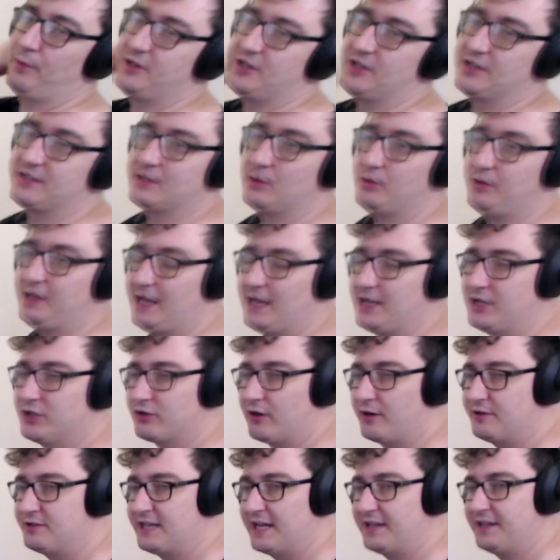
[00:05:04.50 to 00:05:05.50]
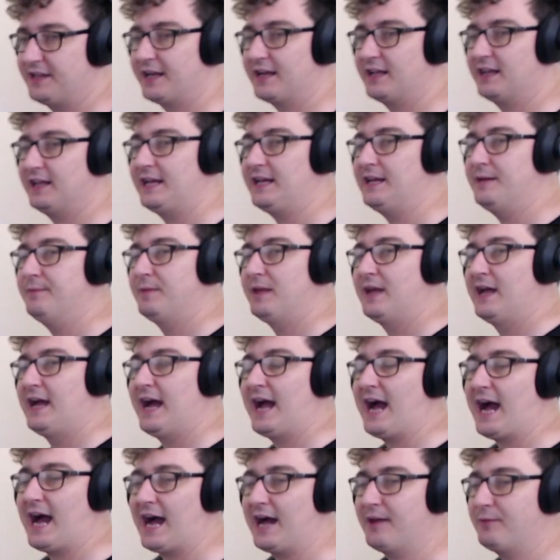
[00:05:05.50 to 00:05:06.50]
which is still the intro technically,
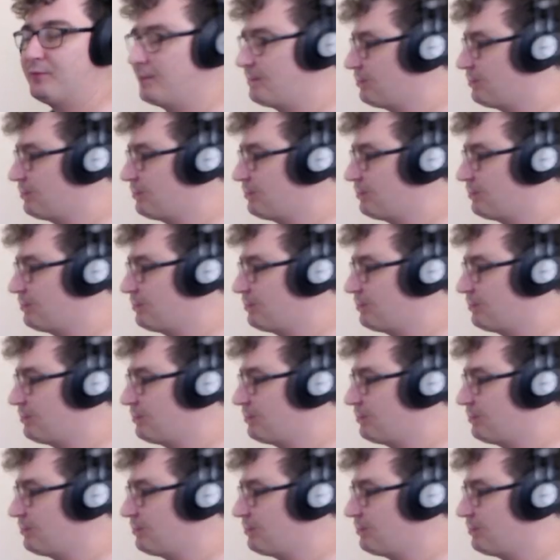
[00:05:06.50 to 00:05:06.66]
and